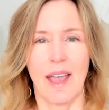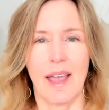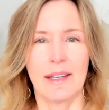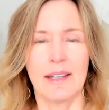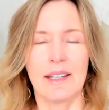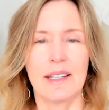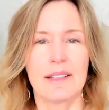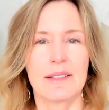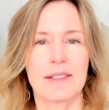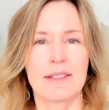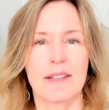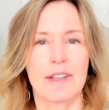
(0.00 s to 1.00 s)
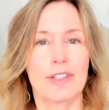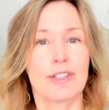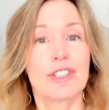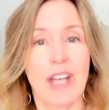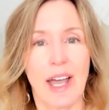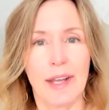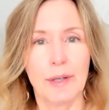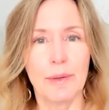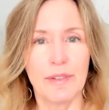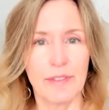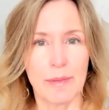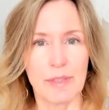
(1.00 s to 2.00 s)
And it is the shadow
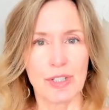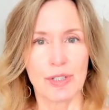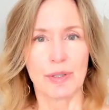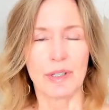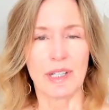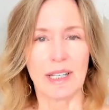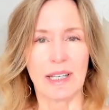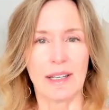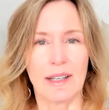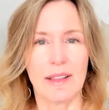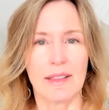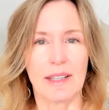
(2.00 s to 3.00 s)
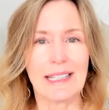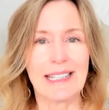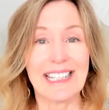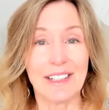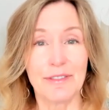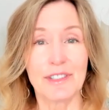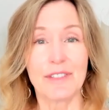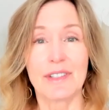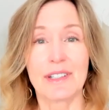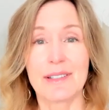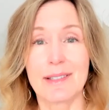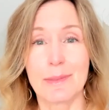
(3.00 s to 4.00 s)
of immaturity, the gift of
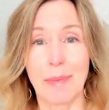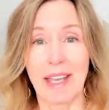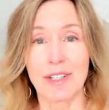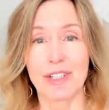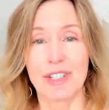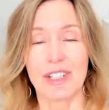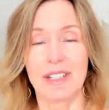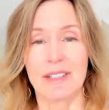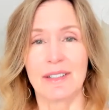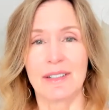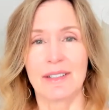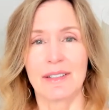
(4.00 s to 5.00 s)
expansion,